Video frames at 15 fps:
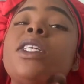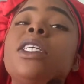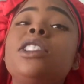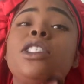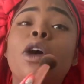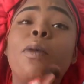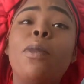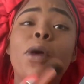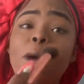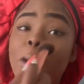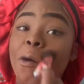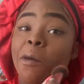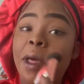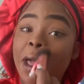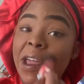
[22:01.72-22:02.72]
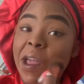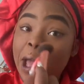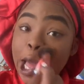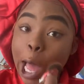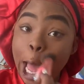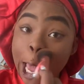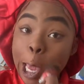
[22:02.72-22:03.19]
So boom.
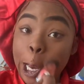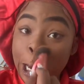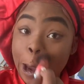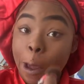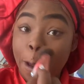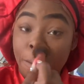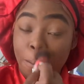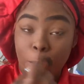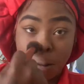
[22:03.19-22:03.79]
I end up